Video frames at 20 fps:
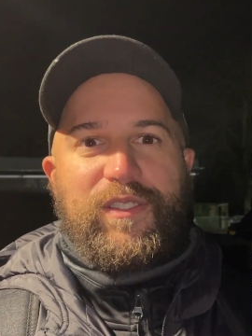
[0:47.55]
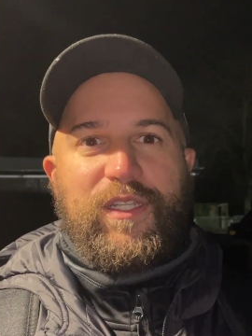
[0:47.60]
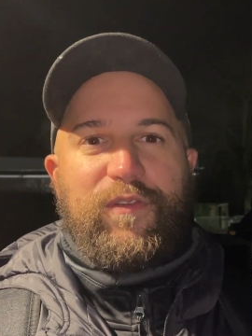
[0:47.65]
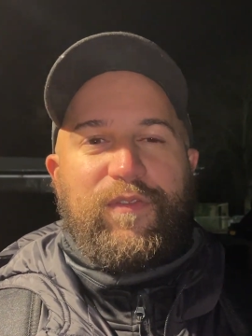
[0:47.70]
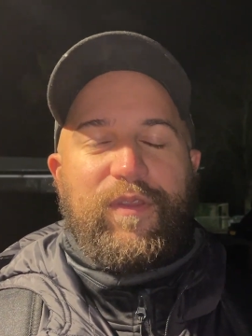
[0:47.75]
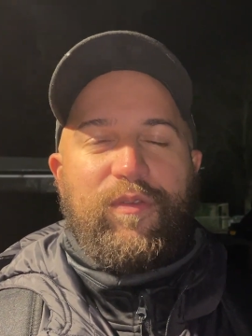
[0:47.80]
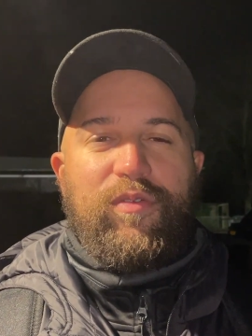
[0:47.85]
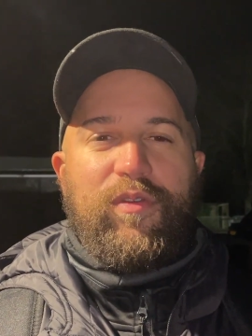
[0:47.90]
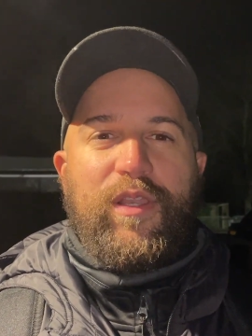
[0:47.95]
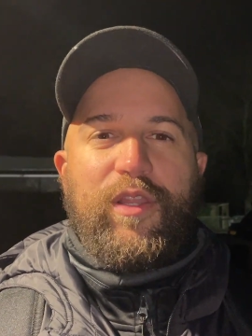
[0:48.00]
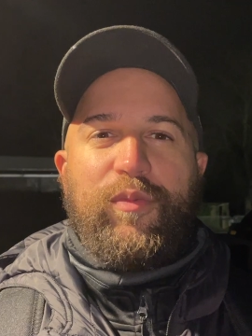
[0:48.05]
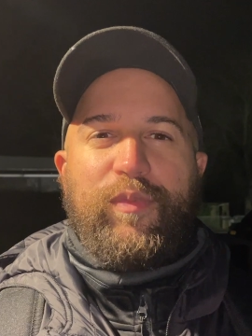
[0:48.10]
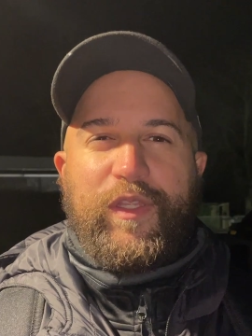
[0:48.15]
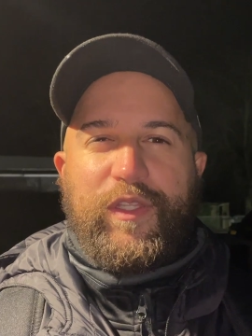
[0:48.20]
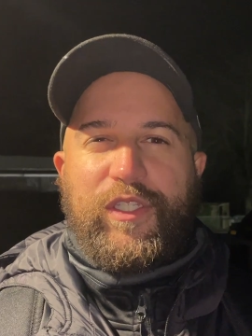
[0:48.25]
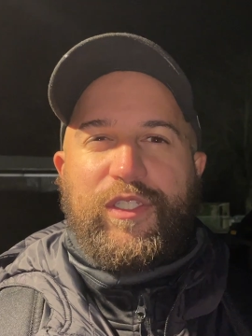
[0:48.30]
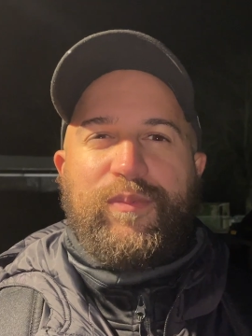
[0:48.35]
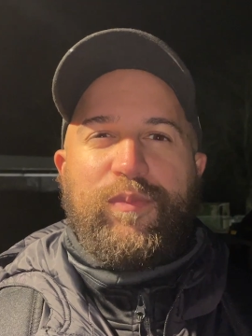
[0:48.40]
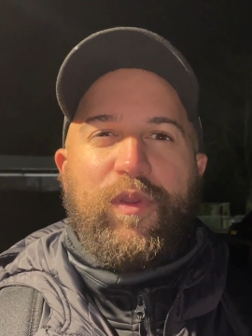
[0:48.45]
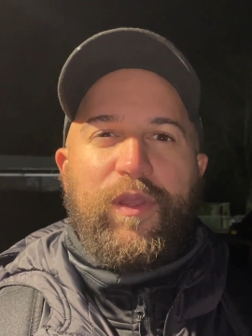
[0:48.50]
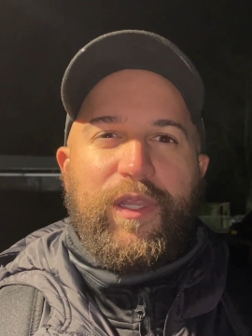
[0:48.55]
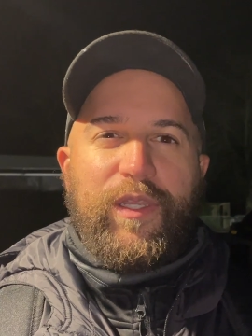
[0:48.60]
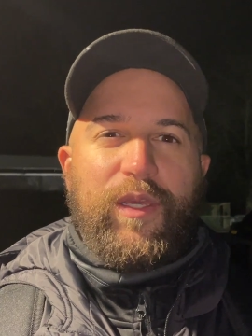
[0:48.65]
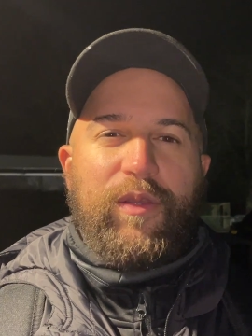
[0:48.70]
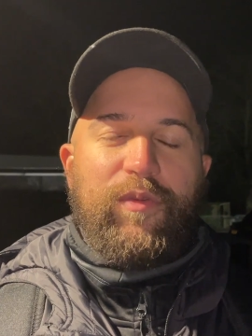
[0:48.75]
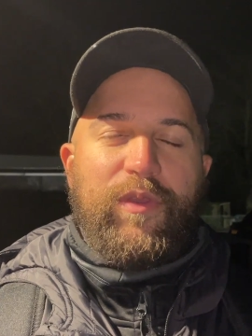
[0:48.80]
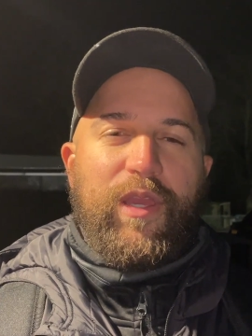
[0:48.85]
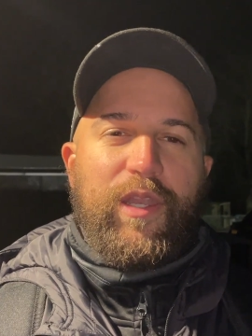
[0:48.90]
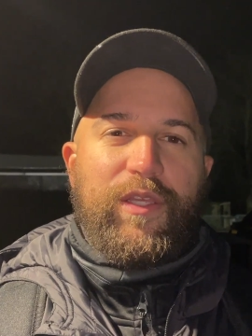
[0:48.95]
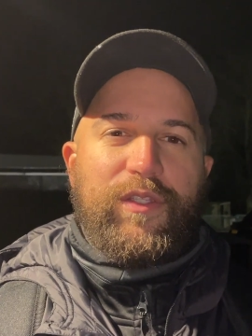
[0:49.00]
And I think we were a little bit disappointed
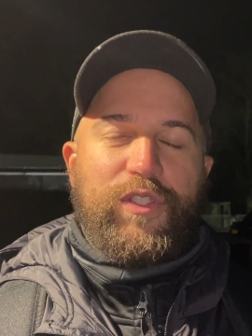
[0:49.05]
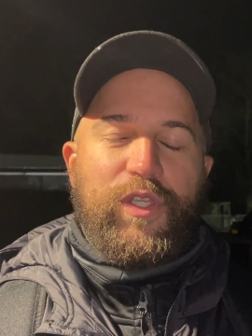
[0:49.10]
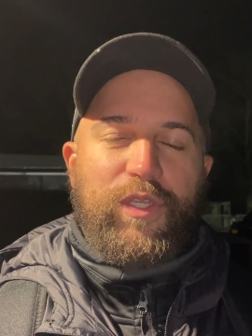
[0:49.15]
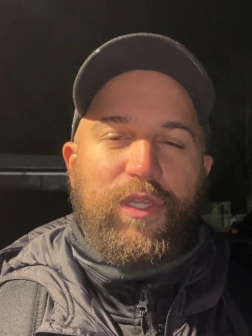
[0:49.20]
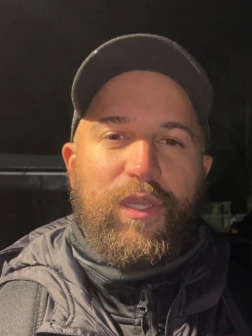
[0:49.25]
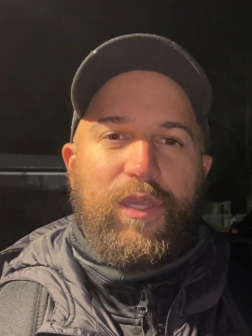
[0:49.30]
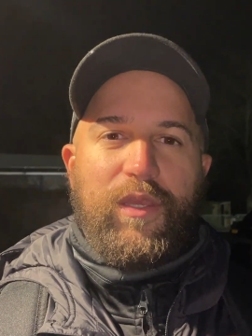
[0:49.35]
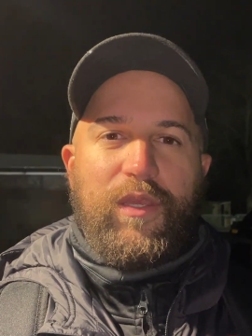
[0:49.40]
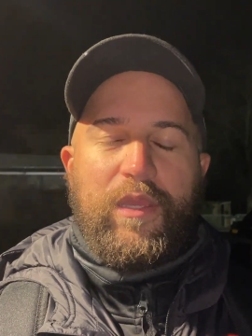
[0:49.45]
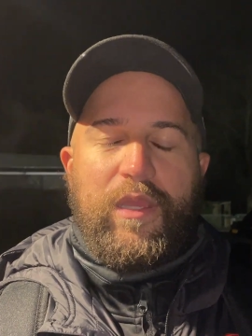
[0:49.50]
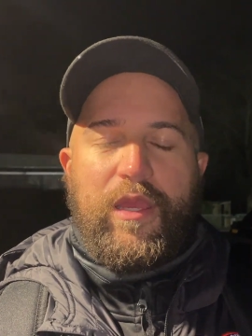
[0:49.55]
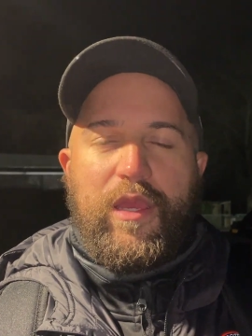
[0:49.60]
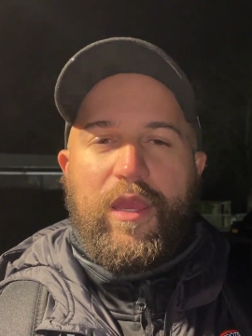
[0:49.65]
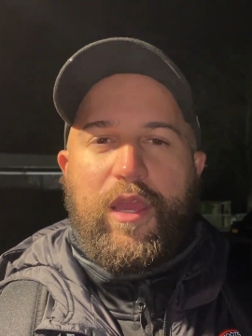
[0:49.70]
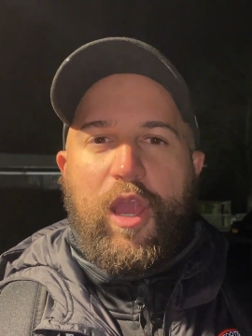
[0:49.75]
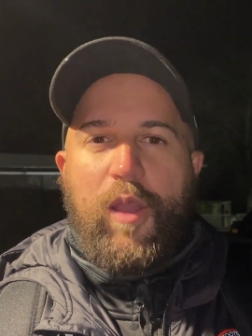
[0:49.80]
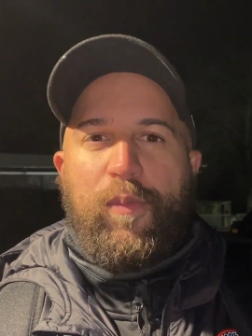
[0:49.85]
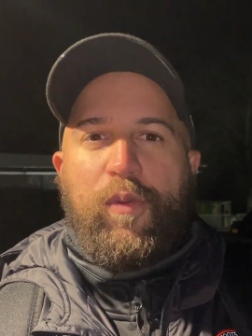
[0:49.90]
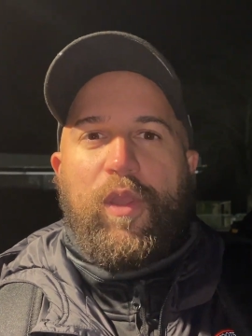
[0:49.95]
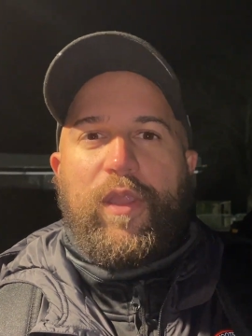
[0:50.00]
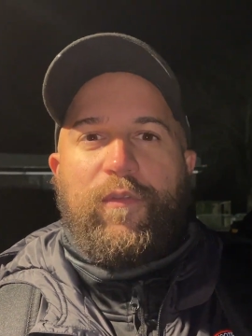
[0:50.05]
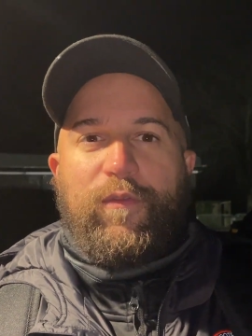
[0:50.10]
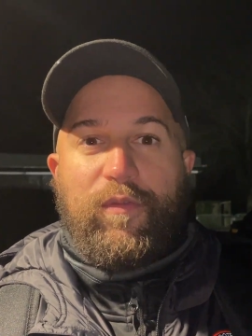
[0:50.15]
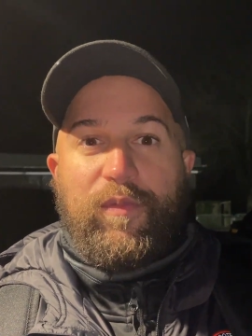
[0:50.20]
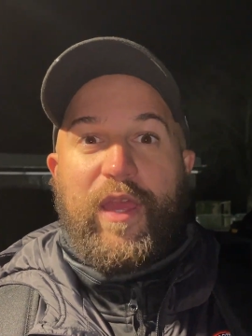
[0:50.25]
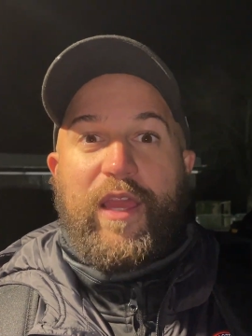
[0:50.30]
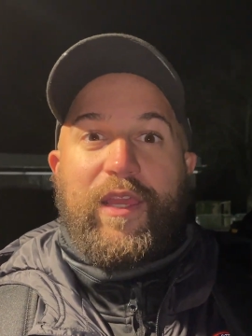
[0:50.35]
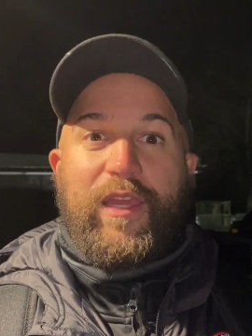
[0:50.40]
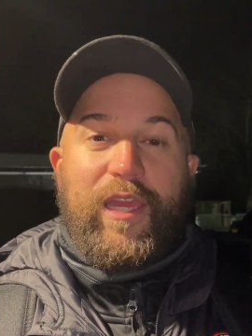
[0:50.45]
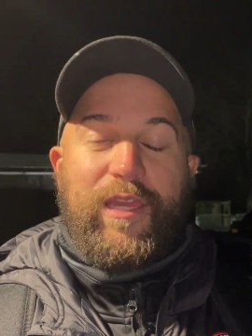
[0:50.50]
that we only took a point
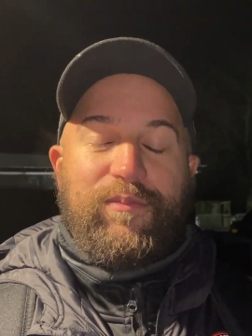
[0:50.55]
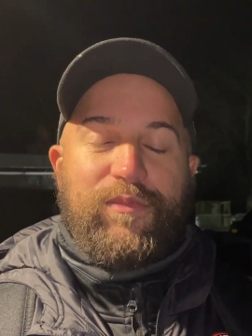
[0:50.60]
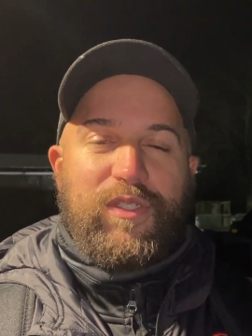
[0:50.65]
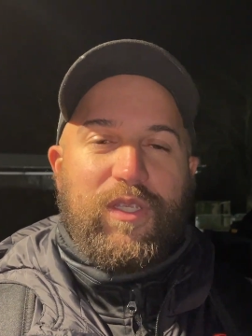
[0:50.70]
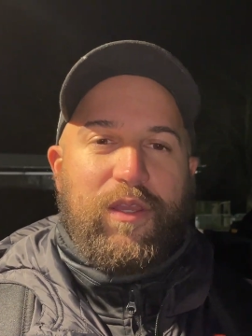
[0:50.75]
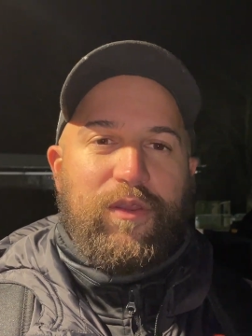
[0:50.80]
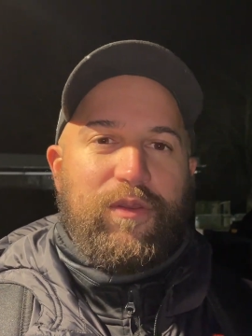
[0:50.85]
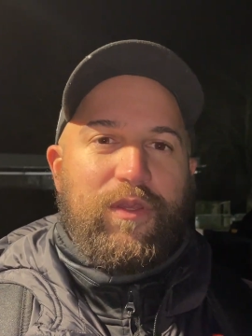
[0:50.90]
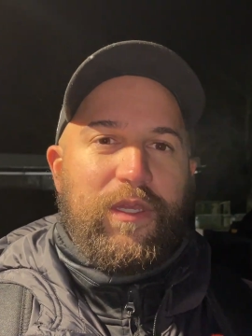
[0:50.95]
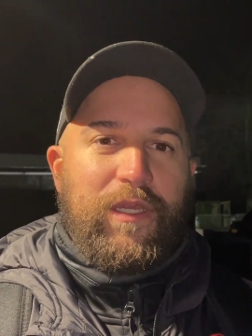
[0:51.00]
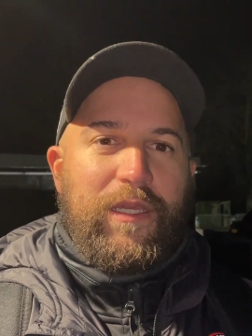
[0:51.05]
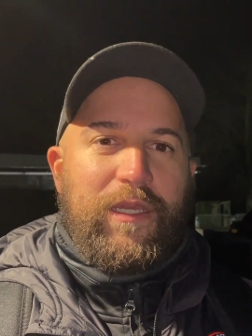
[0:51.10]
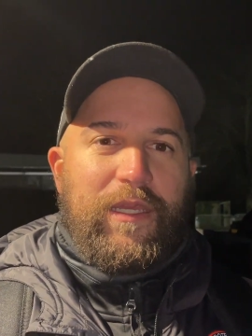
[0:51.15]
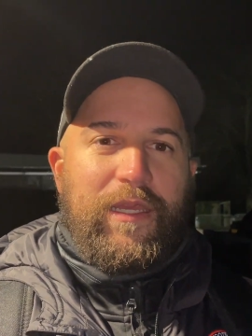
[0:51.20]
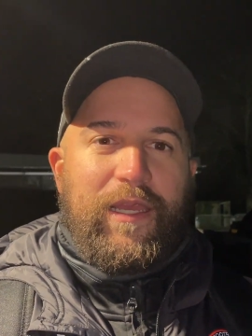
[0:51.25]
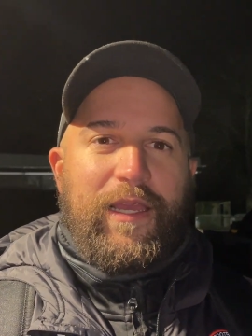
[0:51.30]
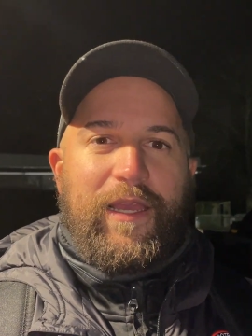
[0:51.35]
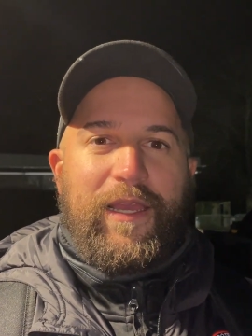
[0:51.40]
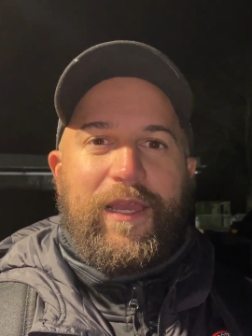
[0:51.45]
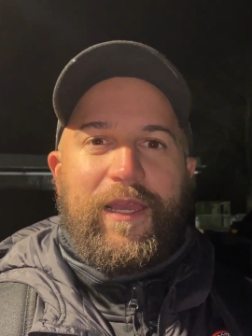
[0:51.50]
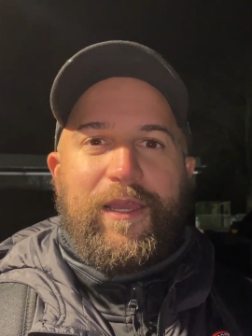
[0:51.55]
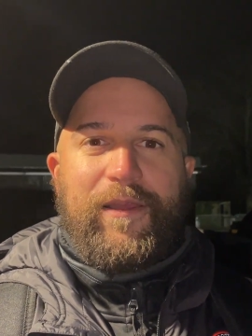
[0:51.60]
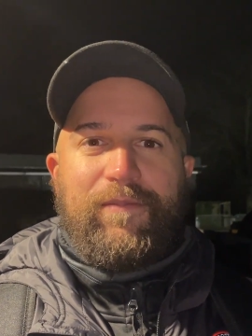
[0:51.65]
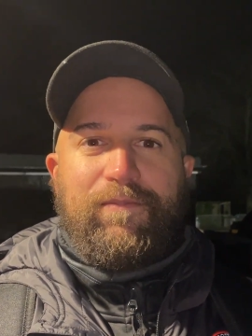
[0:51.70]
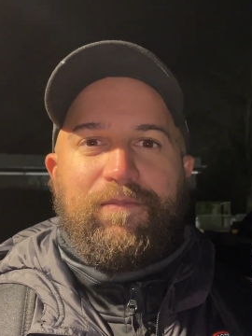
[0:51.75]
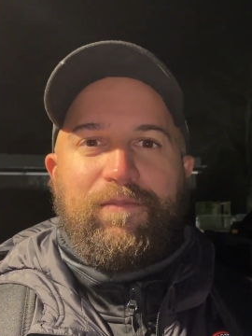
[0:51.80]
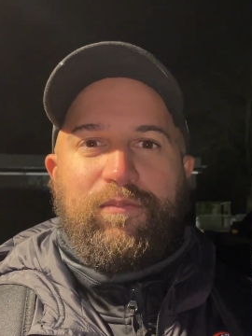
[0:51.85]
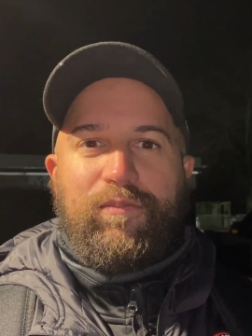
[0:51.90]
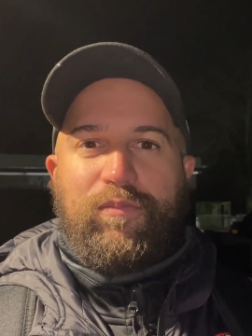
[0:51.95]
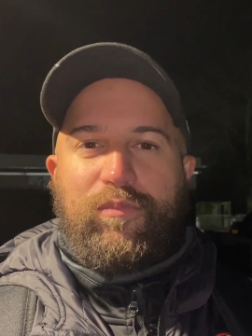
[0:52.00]
from that game. So,
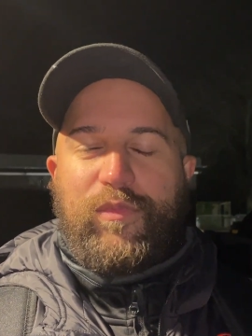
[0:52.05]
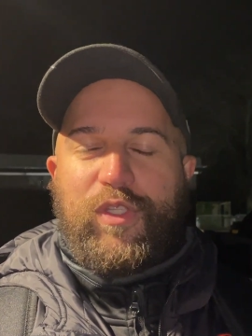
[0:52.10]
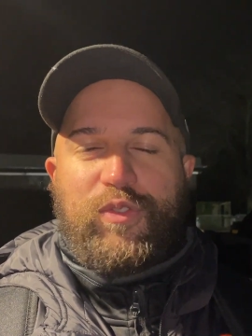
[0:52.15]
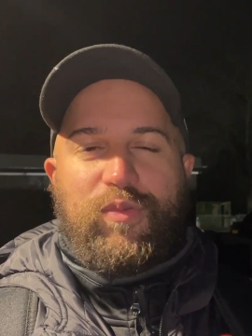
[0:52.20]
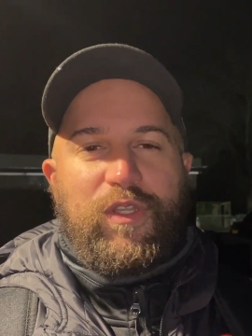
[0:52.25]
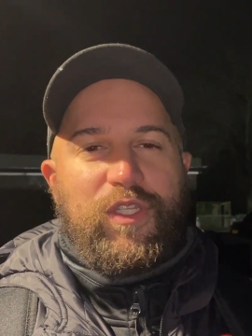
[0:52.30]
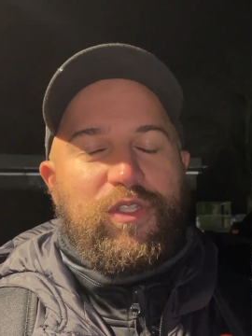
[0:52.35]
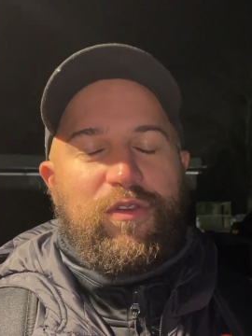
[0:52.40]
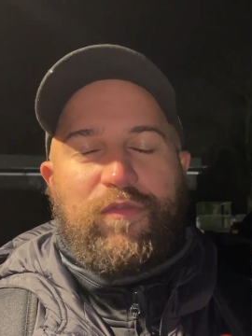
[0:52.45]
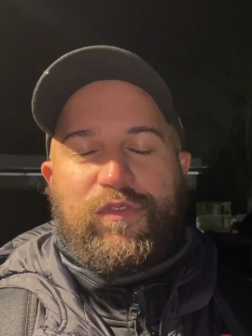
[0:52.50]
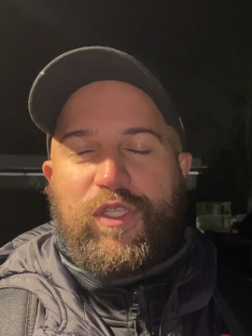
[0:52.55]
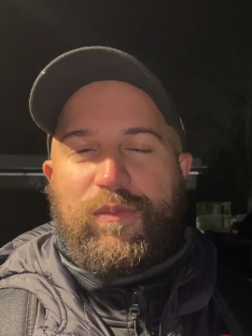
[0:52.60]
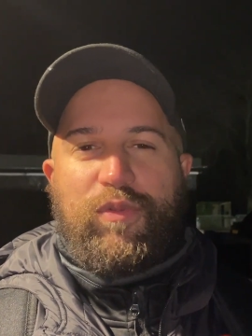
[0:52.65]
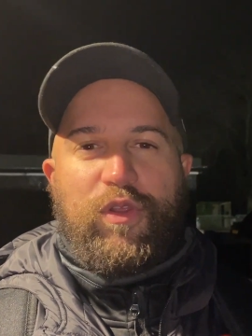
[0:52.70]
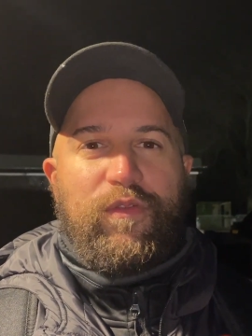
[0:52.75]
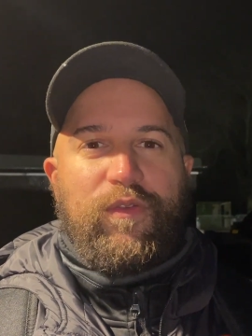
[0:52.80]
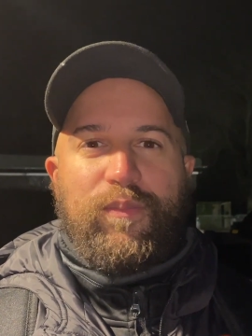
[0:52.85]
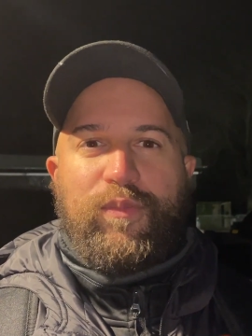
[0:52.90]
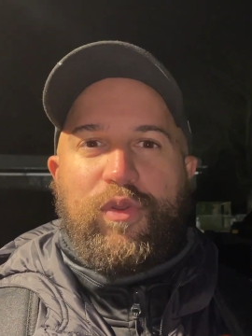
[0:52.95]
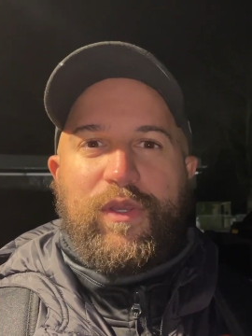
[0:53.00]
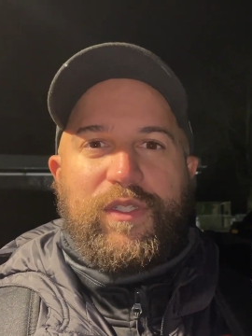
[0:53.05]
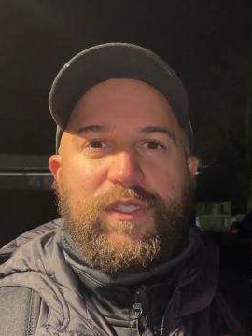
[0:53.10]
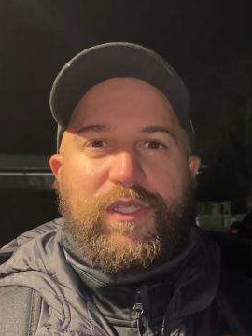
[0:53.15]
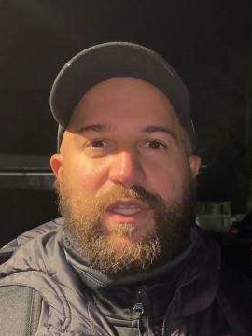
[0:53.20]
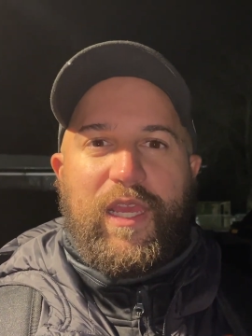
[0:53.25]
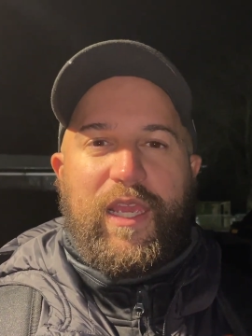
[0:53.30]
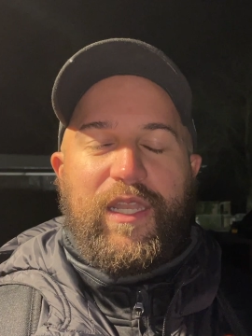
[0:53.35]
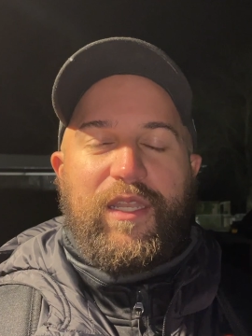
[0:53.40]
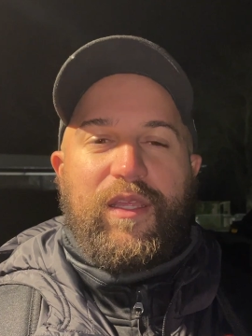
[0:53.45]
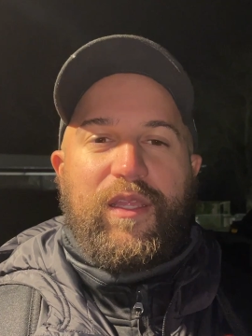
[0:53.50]
we just wanted to obviously prove a point today.